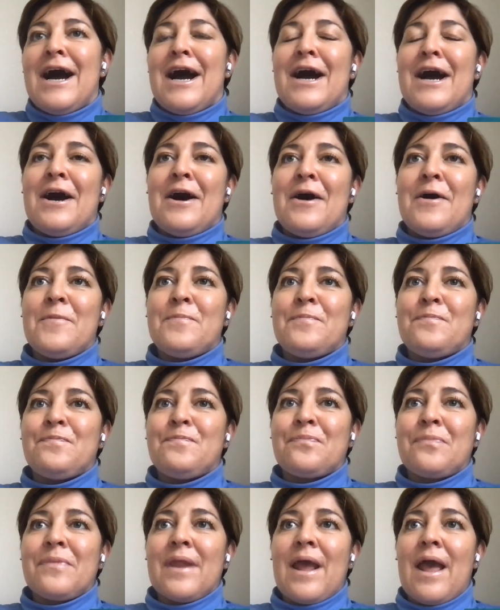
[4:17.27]

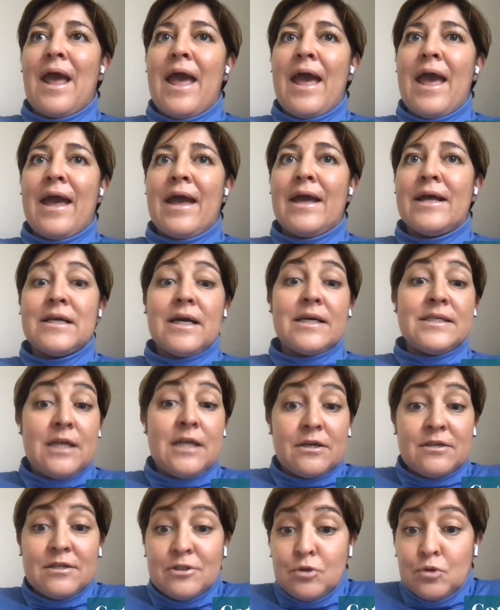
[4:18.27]
And I
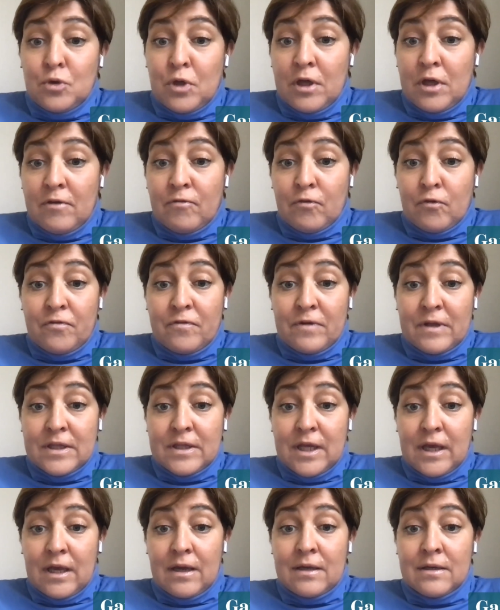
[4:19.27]
started looking for
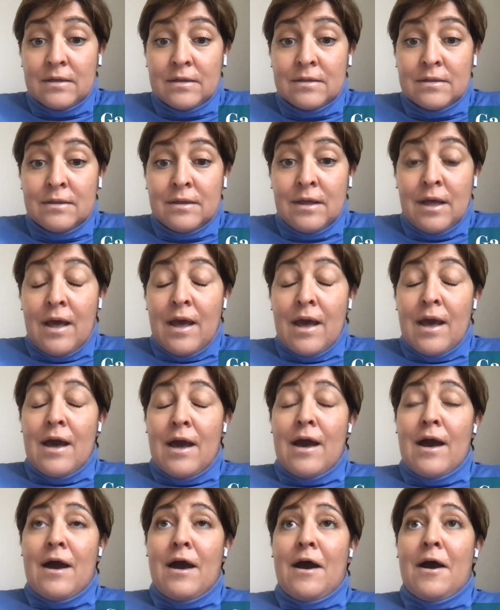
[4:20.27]
funding.
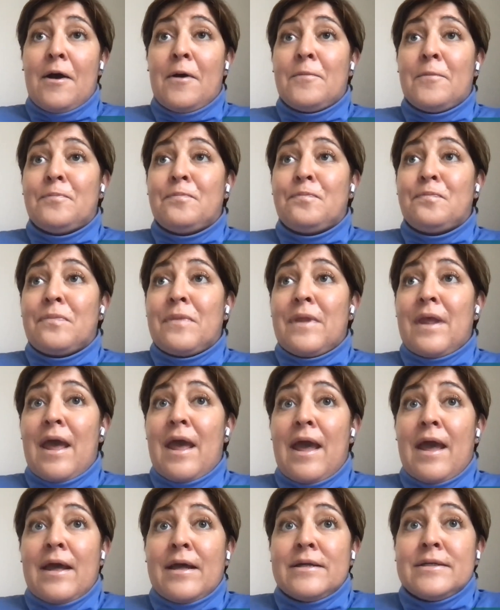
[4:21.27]
And
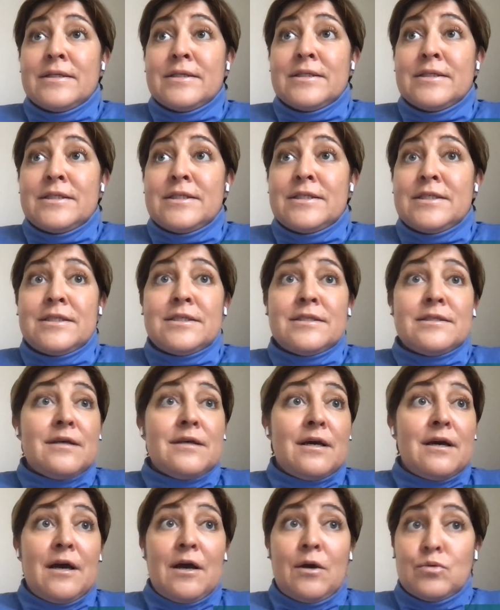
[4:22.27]

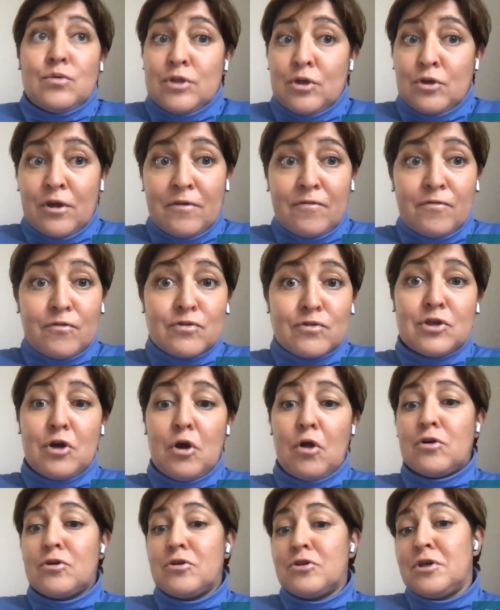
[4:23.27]
I was looking for
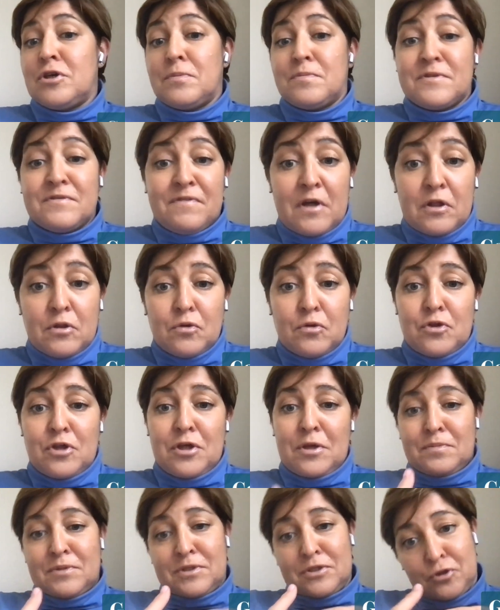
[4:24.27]
scholarships,
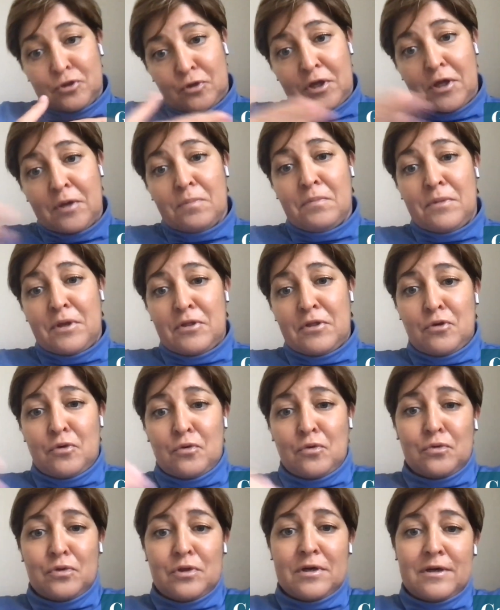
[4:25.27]
fellowships to keep me
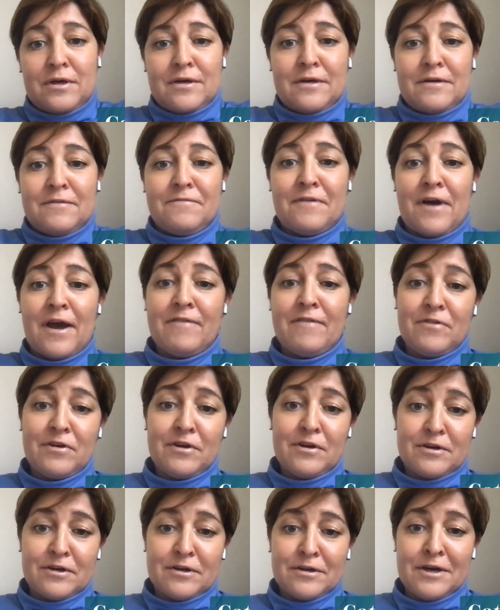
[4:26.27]
through the
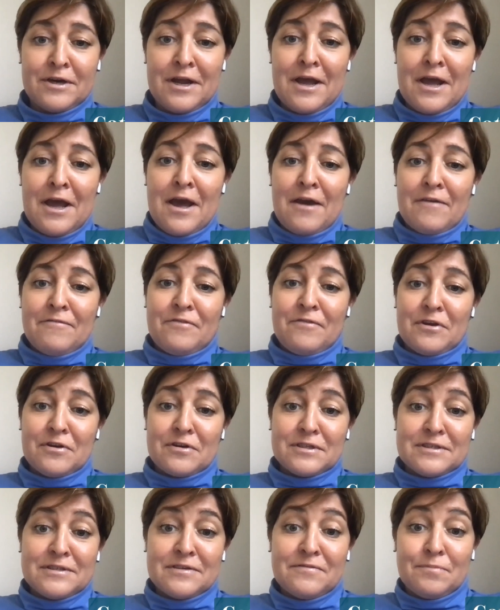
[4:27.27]
5-year
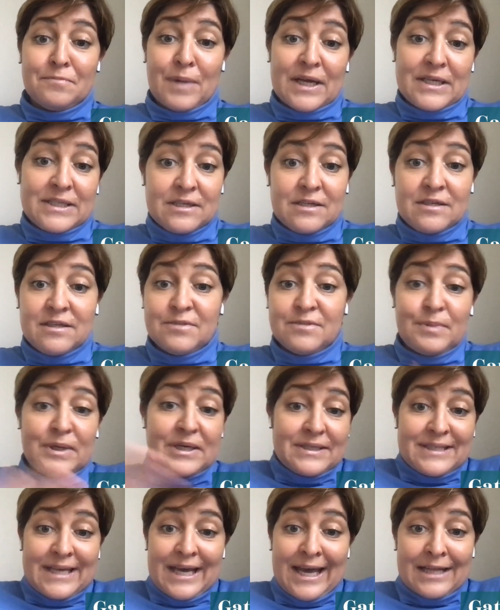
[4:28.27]
years of my studies
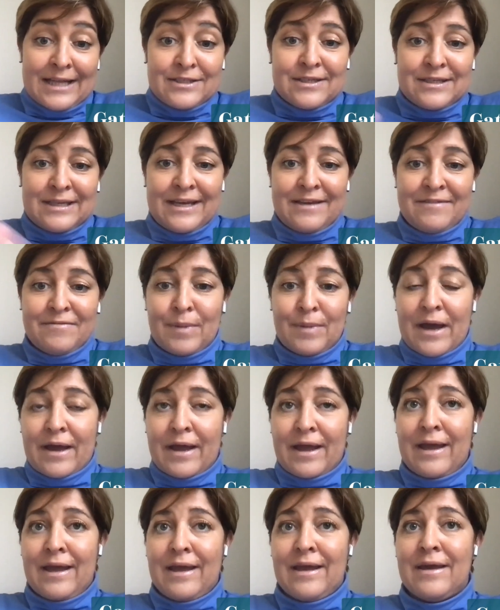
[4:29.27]
because I had to leave
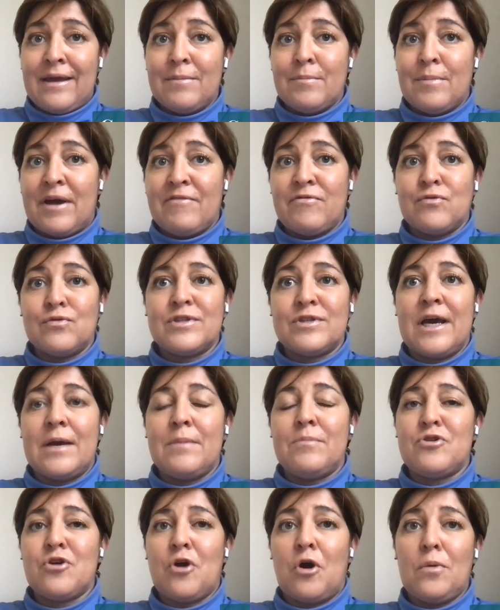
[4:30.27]
my
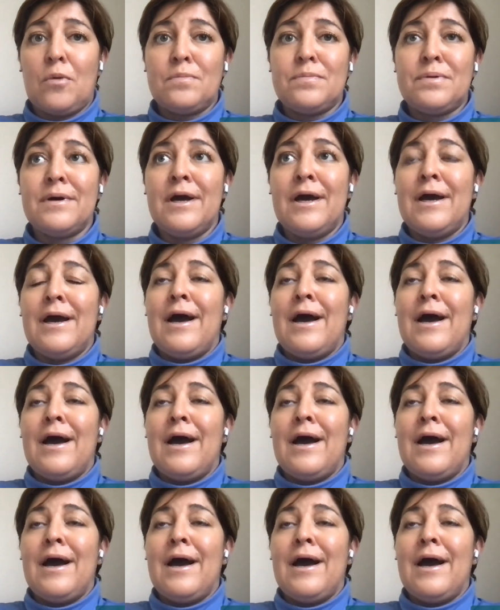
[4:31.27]
full-time job.